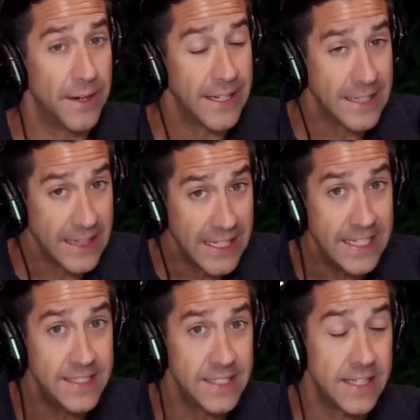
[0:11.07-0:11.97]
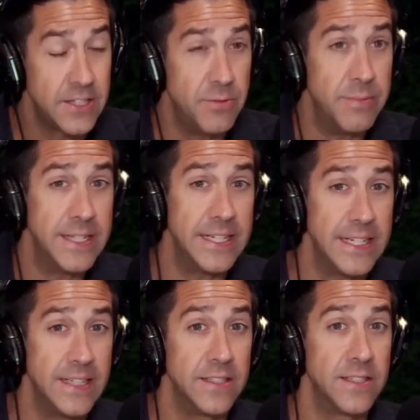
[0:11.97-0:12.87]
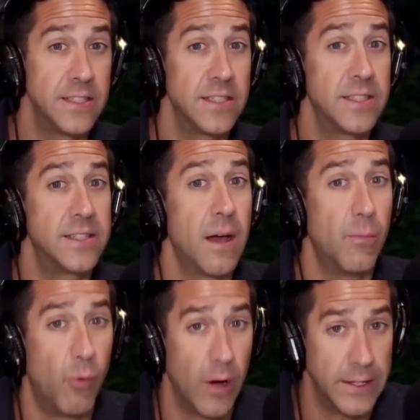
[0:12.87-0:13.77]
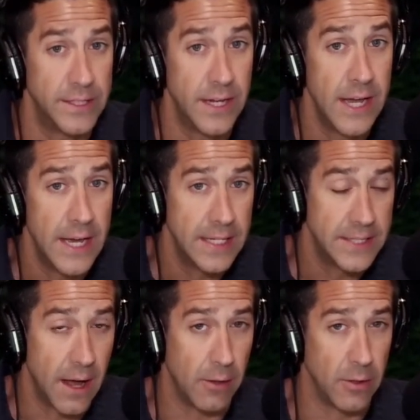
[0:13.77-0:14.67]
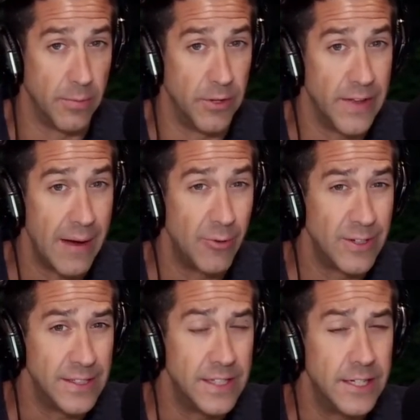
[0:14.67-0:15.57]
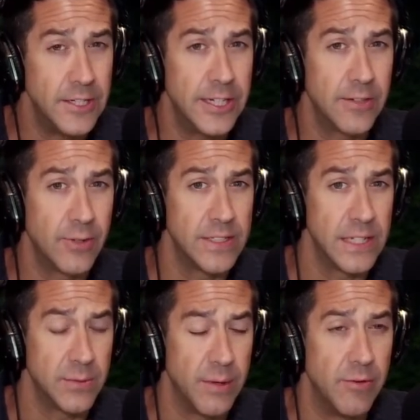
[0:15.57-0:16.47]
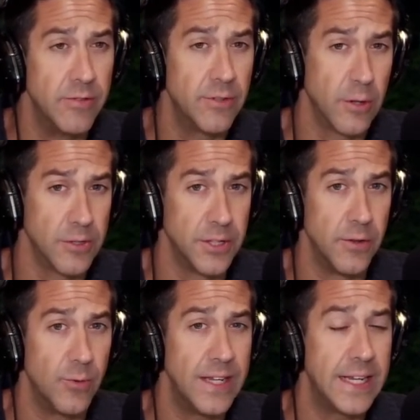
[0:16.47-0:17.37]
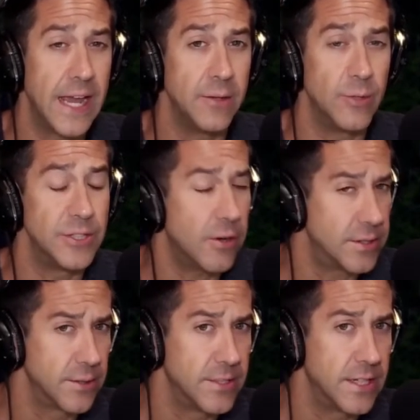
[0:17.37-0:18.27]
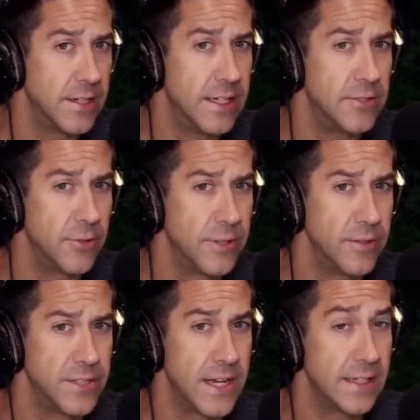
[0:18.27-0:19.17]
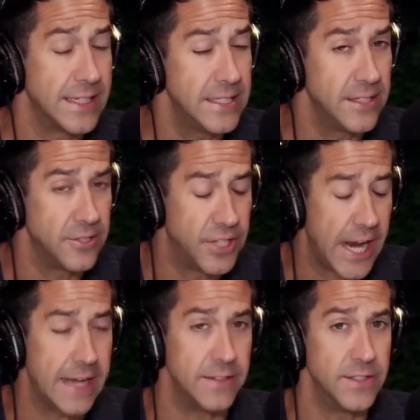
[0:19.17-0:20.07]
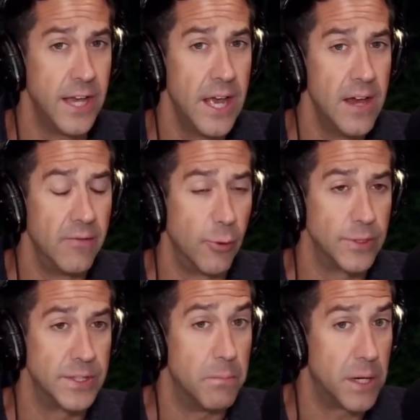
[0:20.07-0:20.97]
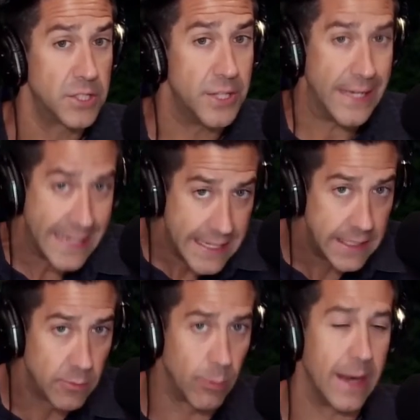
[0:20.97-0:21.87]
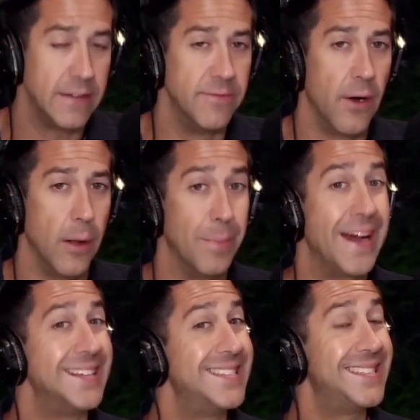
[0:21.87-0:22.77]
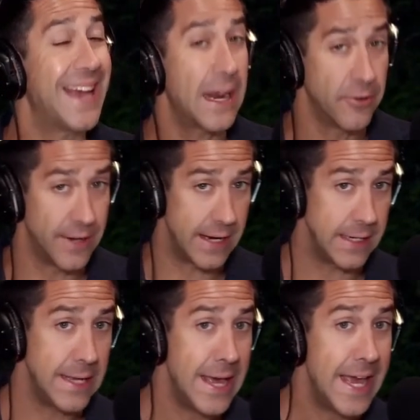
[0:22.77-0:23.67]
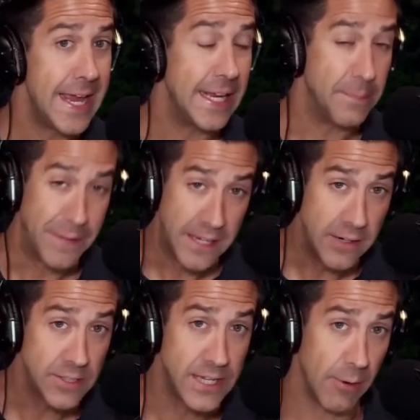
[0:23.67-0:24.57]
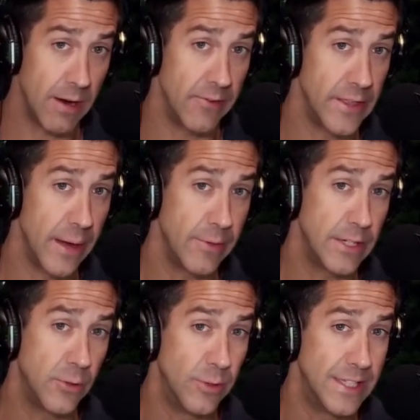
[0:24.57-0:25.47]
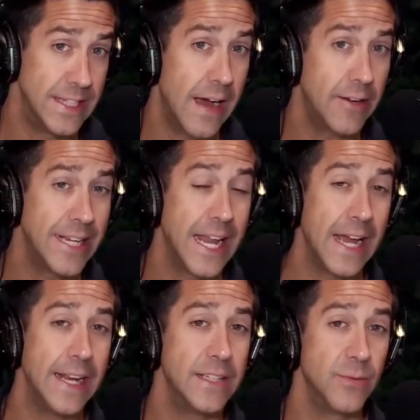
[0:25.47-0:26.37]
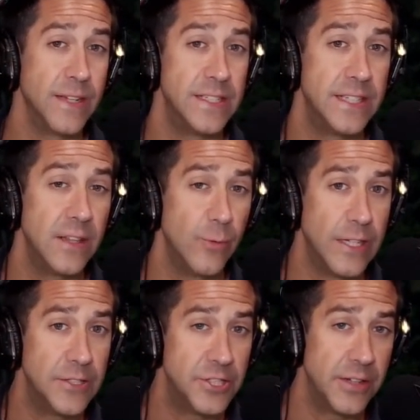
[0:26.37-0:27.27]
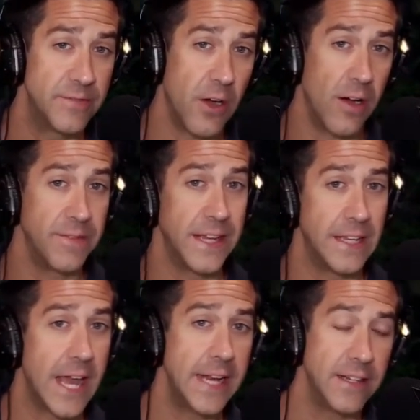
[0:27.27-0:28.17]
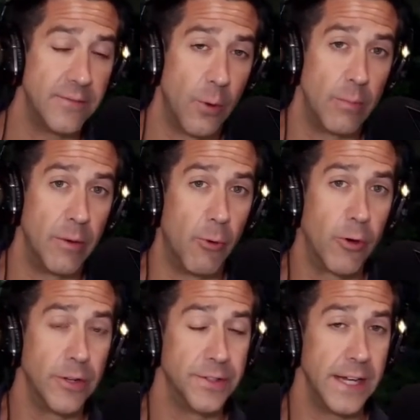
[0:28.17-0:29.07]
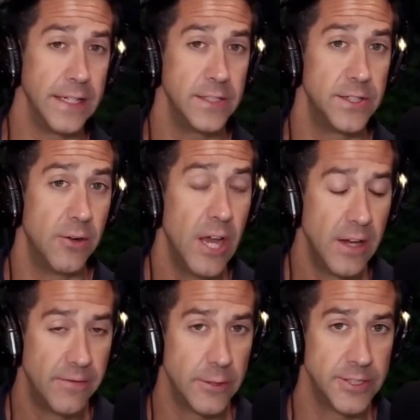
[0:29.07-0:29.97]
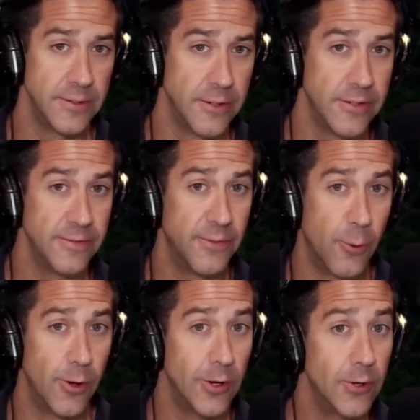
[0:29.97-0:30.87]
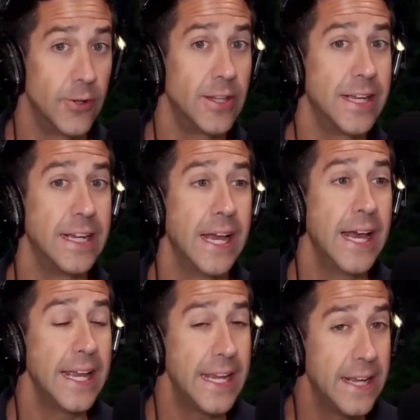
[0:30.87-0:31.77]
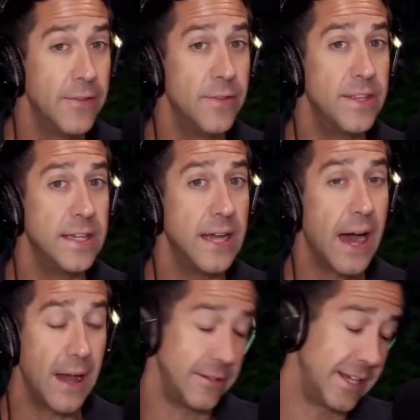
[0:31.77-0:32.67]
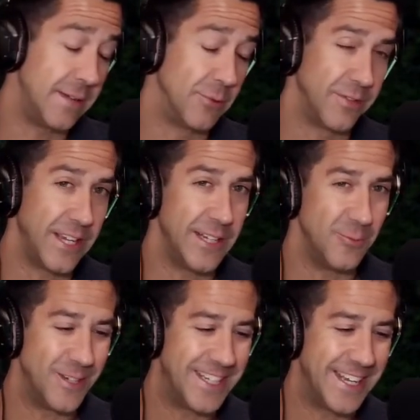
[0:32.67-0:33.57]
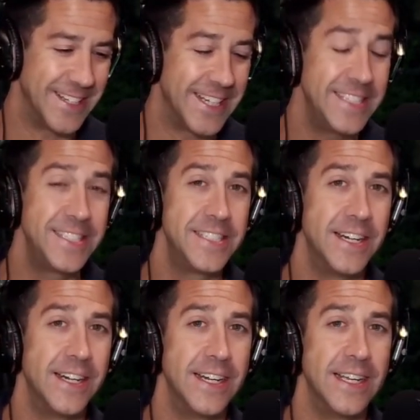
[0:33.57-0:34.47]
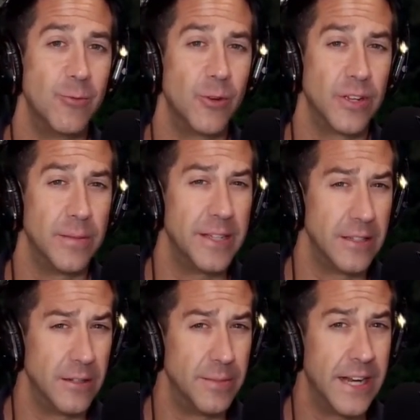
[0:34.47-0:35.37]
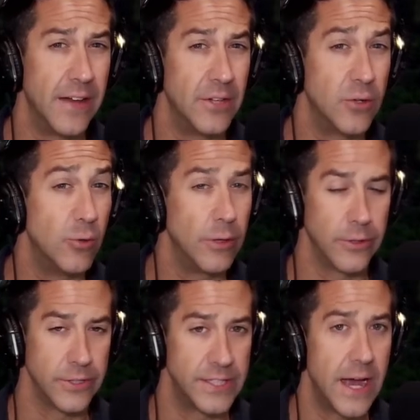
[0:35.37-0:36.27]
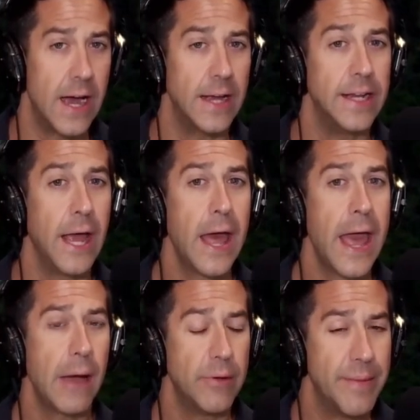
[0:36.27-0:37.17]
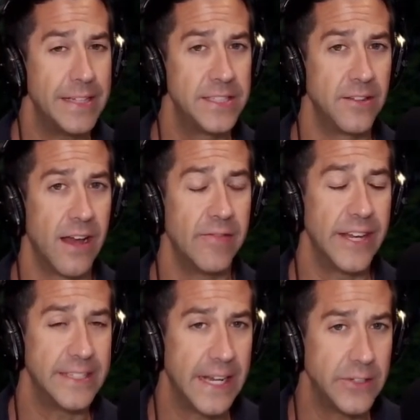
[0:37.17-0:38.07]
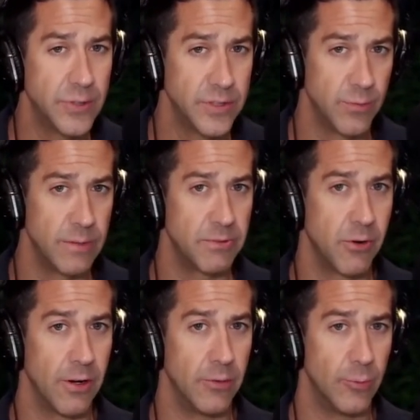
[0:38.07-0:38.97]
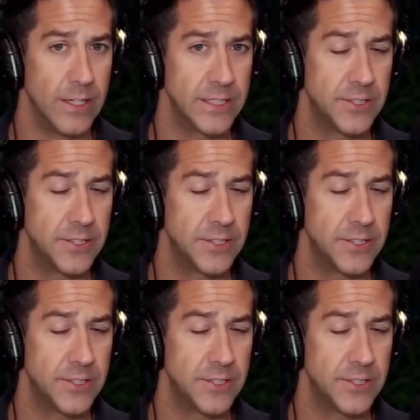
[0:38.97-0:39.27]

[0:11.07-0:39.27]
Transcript: But at least the humidity is somewhat tolerable. That will continue to increase as we move closer to the weekend, which also is going to introduce at least a chance for some much needed rainfall by Saturday it appears, however, that we cool it down again as we see the wind shift off the Atlantic for Memorial Day. So, first alert for early in the holiday abbreviated week at least. Uh, we're going to be a little bit on the cooler side, and we may still have that dangerous rip current risk.